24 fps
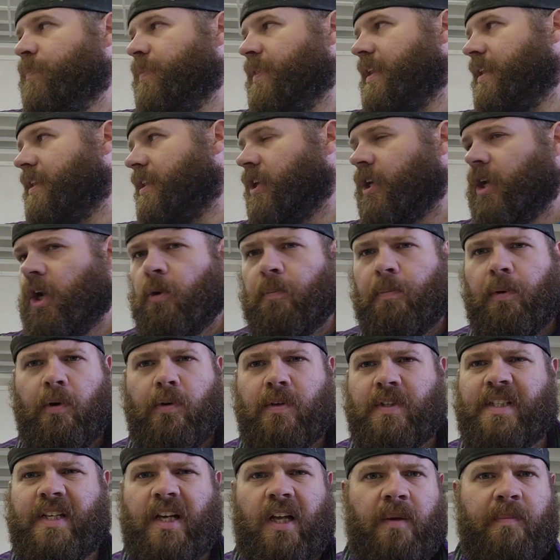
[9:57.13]
The GoPro
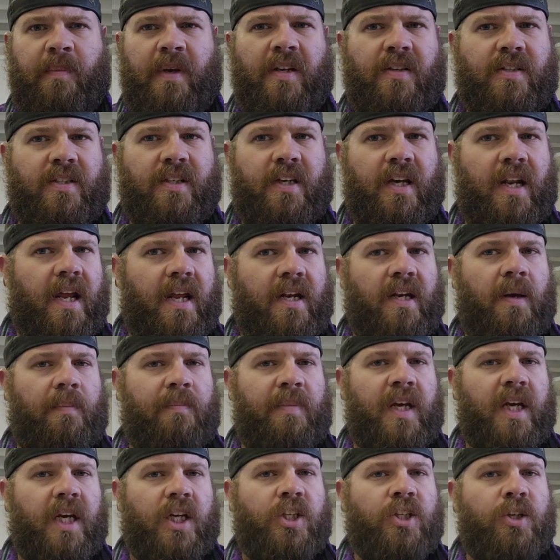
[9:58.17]
is telling me it's going to end up
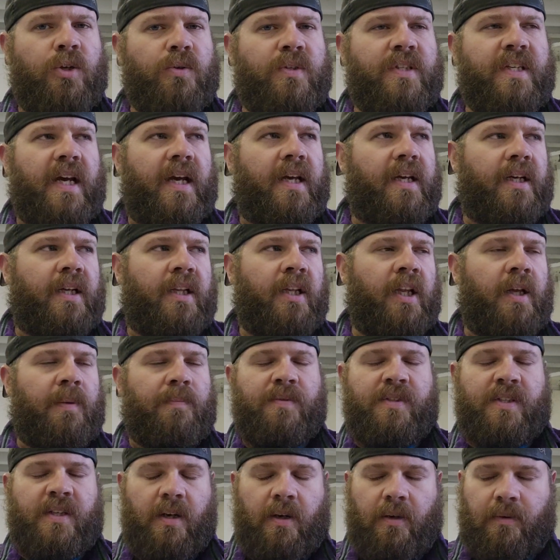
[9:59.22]
being a 2-second clip,
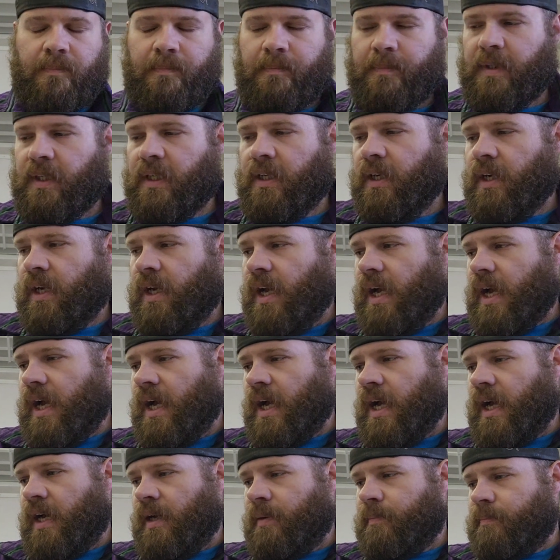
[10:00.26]
so
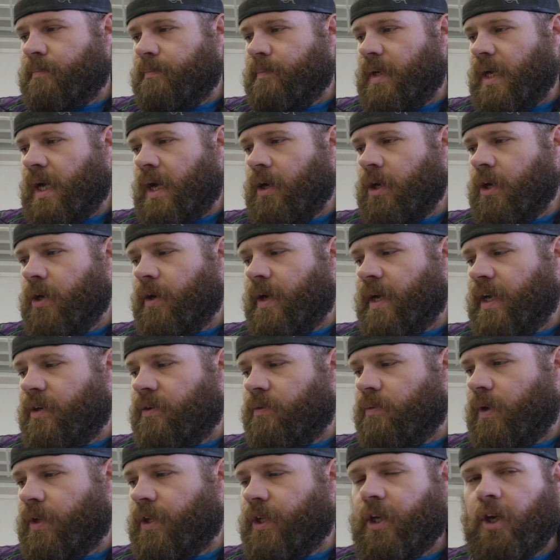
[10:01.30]
I'll go ahead
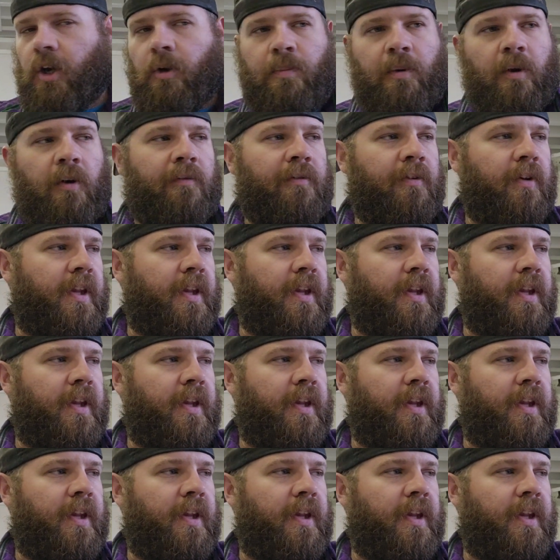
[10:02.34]
and run the GoPro for